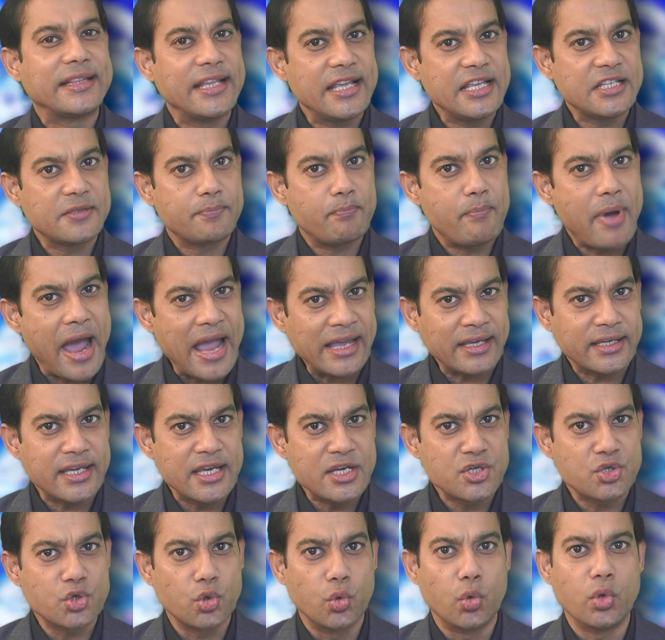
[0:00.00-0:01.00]
these
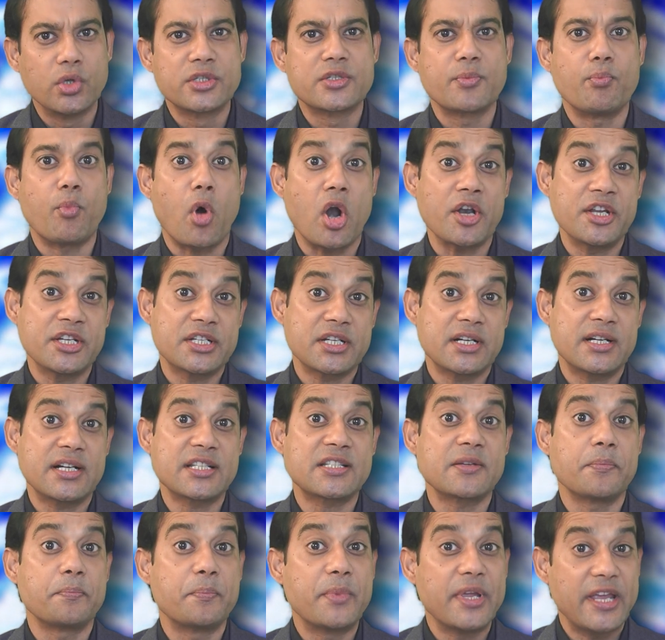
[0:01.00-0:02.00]
banking tools
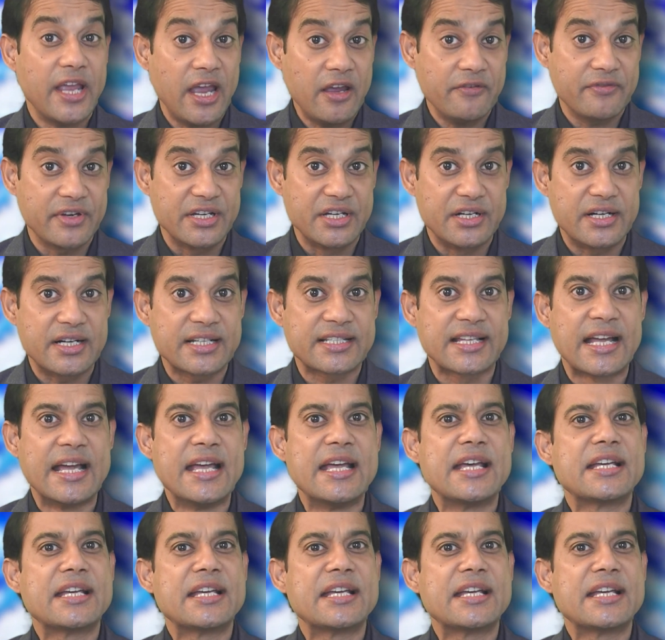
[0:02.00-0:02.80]
monitors behaviors